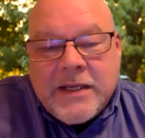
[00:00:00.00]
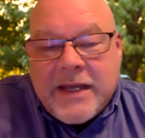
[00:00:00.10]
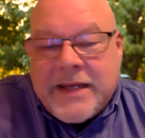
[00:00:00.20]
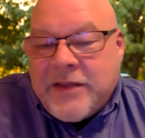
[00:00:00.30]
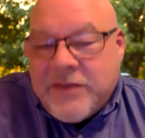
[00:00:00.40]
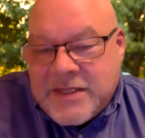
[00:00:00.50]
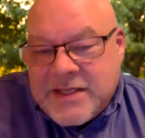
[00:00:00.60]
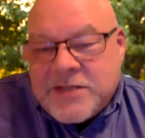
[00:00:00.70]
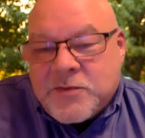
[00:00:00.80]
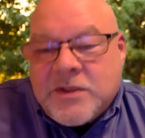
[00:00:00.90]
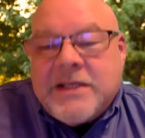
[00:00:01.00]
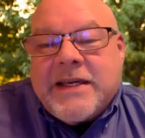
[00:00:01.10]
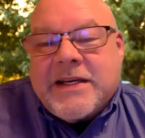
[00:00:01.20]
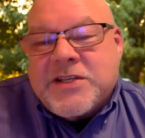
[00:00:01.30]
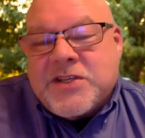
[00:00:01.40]
And now this is really
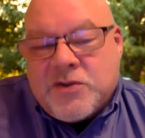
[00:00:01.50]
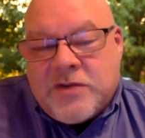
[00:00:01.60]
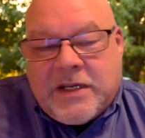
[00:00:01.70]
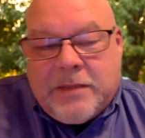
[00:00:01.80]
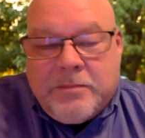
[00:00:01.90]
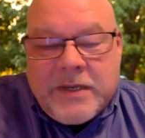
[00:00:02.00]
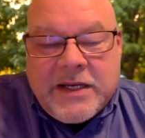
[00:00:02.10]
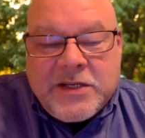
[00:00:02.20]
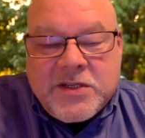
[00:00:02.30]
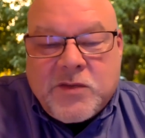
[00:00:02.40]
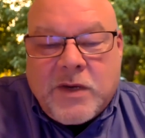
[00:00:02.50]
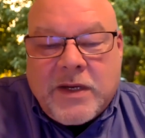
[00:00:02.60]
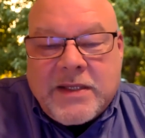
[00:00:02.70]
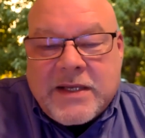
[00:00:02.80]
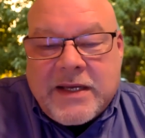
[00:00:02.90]
extreme, but I just
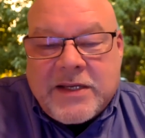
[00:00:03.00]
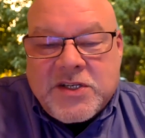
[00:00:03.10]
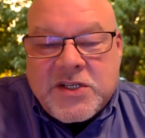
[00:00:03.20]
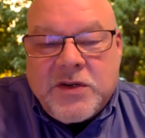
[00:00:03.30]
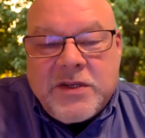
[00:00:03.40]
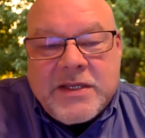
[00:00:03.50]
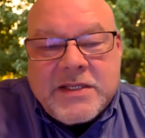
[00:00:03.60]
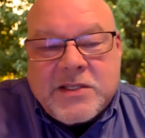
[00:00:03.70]
wanted to kind of show you this.